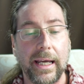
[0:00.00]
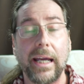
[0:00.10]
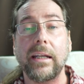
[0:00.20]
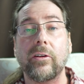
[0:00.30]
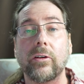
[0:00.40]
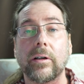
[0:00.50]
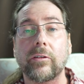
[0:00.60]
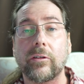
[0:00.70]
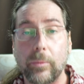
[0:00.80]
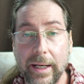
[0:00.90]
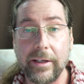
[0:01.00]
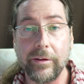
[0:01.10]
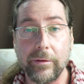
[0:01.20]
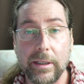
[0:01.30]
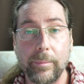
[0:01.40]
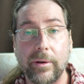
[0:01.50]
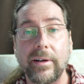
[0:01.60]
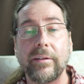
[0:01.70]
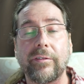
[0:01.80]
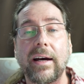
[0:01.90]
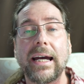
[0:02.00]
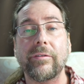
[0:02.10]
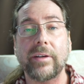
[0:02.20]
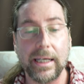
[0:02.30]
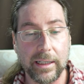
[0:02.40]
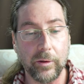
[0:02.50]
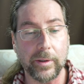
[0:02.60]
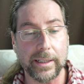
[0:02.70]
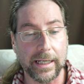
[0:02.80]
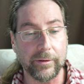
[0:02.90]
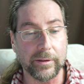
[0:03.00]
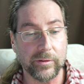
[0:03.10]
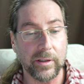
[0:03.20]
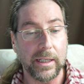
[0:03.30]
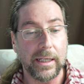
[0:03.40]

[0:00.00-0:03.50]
and it charged 23.5 kilowatt hours.